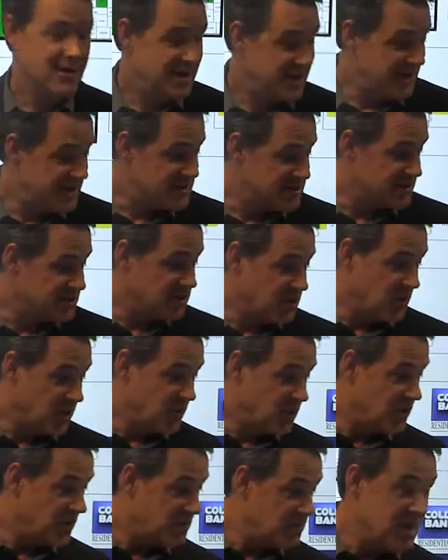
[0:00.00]
It's a
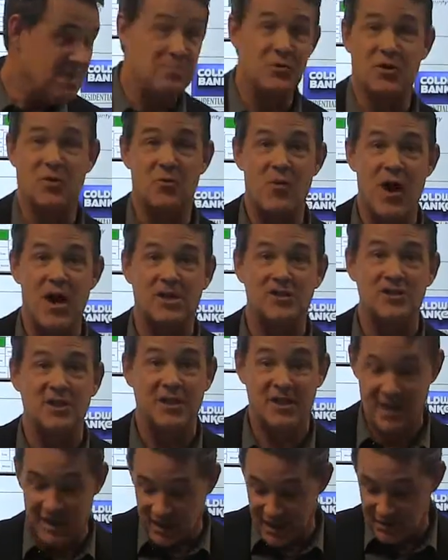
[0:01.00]
show that people are watching
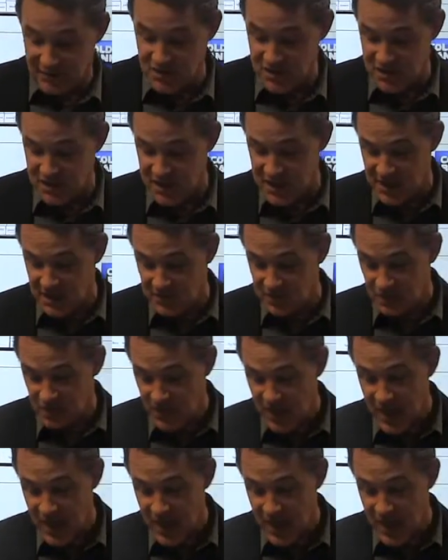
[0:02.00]
and they love to see.